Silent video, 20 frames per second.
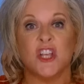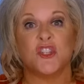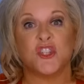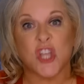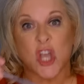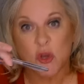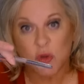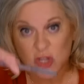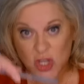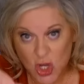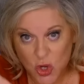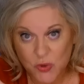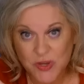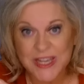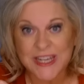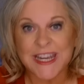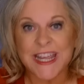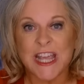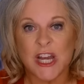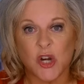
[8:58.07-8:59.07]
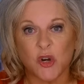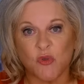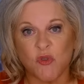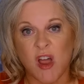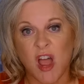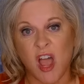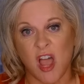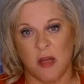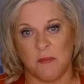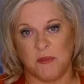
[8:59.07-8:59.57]
so you can
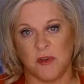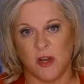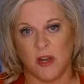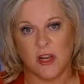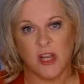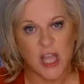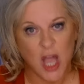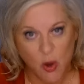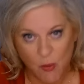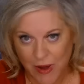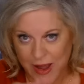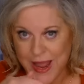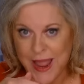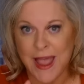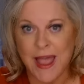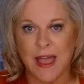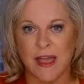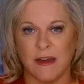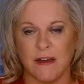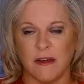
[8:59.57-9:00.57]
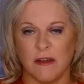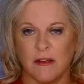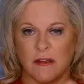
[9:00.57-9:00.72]
interrupt. Go ahead.